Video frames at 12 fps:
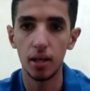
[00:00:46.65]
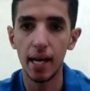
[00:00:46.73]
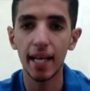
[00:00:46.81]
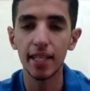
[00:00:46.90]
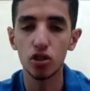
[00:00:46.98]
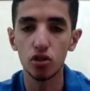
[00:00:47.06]

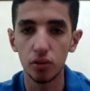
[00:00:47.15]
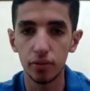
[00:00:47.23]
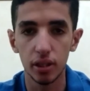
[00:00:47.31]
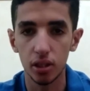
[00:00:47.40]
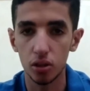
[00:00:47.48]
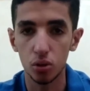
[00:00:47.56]

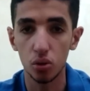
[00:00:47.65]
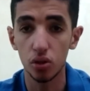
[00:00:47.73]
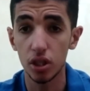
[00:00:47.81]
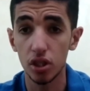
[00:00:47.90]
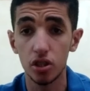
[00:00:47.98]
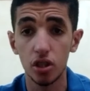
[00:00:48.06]
astrophysics
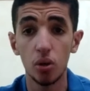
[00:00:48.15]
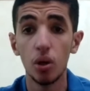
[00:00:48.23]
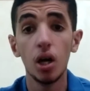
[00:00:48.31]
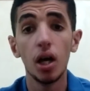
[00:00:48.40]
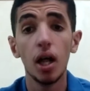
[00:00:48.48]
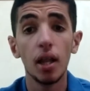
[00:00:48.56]
courses. So
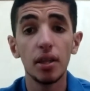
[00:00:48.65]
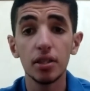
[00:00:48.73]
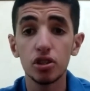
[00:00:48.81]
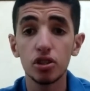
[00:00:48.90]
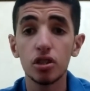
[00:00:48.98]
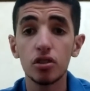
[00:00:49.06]
this
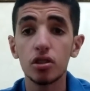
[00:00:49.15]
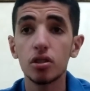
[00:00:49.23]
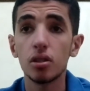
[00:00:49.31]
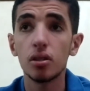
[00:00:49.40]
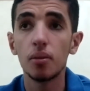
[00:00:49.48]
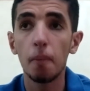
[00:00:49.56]
is just
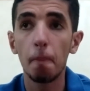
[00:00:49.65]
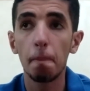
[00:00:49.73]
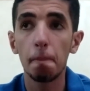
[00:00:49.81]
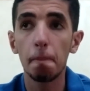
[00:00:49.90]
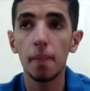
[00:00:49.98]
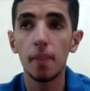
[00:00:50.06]

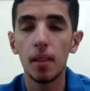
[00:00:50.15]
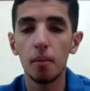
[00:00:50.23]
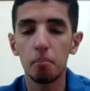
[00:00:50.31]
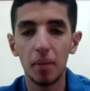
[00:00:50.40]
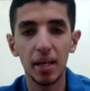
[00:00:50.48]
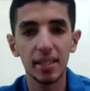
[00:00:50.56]

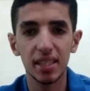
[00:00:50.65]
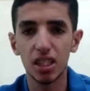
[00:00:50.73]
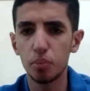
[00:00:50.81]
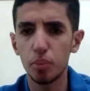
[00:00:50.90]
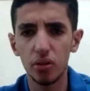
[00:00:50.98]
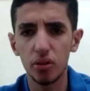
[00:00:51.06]
my
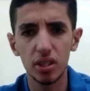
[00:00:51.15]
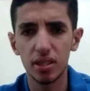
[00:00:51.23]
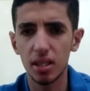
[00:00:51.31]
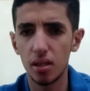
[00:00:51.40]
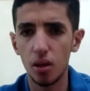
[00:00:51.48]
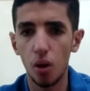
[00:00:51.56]
experience
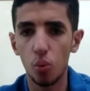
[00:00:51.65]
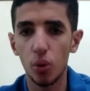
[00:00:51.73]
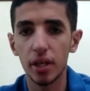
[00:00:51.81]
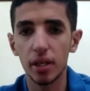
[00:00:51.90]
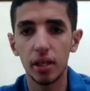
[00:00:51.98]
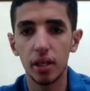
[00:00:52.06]
and what
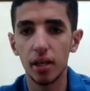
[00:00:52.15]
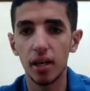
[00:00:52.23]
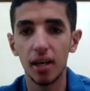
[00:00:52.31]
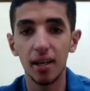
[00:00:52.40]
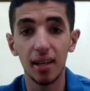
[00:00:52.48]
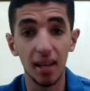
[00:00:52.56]
I
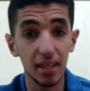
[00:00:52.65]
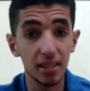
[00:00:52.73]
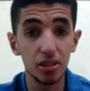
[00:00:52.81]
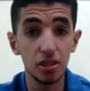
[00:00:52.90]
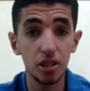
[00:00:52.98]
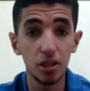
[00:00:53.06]
like
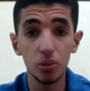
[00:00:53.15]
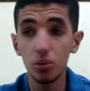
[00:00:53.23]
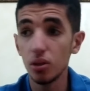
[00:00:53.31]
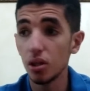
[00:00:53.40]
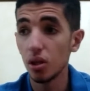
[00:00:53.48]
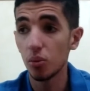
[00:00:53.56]
to do,
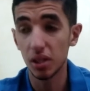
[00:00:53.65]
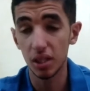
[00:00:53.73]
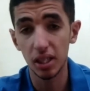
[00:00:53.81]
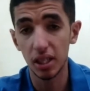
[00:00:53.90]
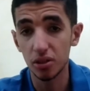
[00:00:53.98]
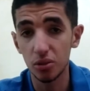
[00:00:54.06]
what I
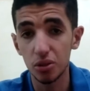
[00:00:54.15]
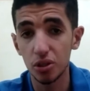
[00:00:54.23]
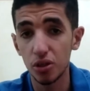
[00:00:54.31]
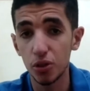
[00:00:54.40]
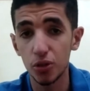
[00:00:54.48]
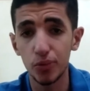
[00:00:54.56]
like to
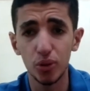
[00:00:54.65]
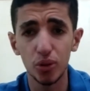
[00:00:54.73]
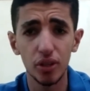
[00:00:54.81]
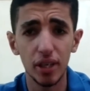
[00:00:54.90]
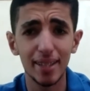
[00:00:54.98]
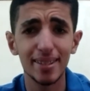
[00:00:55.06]
search
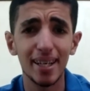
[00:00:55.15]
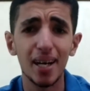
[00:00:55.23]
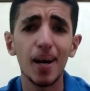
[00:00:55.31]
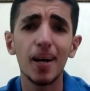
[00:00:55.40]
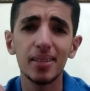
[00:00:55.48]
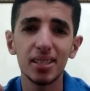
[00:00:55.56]
for, and
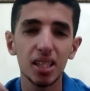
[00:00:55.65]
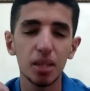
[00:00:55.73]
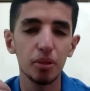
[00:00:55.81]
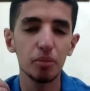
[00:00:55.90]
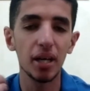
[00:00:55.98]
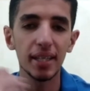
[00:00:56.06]
this is going
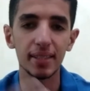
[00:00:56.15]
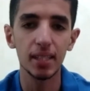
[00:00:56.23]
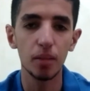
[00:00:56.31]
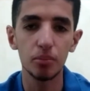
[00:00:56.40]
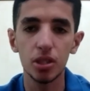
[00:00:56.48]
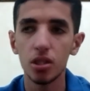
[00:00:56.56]
to be my
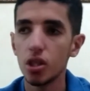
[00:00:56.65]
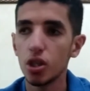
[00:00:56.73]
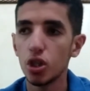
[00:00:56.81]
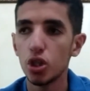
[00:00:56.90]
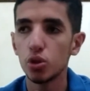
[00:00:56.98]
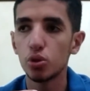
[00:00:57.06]
attempt
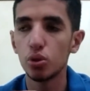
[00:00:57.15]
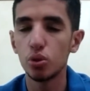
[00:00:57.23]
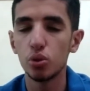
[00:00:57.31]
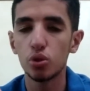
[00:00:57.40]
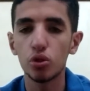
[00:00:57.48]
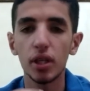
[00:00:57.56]

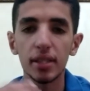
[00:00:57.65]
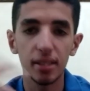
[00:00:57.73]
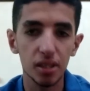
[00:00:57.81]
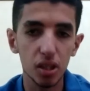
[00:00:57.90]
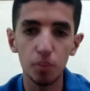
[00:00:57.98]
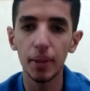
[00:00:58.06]
to try and
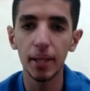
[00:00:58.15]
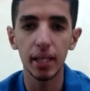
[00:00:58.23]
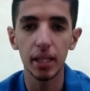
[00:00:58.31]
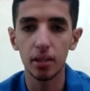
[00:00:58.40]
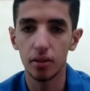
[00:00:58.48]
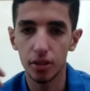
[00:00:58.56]

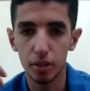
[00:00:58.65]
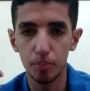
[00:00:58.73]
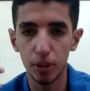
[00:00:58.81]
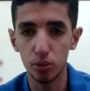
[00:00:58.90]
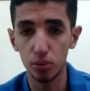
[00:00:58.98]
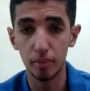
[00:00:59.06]
explain the
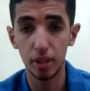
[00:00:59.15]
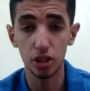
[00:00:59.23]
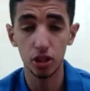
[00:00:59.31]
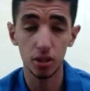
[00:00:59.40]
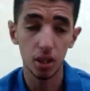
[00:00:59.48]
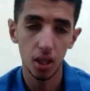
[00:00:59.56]
spatial
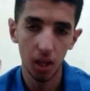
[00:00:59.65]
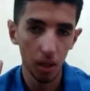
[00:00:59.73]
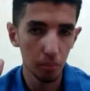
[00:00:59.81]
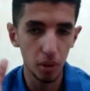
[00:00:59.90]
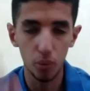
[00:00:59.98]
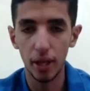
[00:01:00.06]
dimensions.
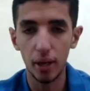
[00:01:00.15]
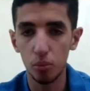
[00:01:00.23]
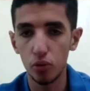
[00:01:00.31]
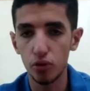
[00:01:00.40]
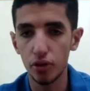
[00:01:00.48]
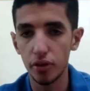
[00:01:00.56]
But without
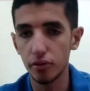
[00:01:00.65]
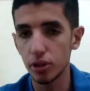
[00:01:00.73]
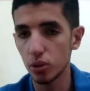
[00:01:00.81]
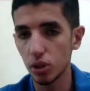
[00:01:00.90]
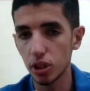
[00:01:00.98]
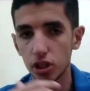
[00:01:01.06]
more further
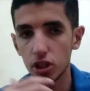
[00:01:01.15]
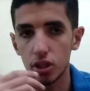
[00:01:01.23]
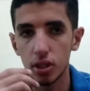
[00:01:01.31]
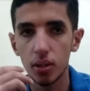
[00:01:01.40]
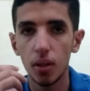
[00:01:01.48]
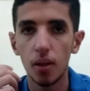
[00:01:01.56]
ado, let's just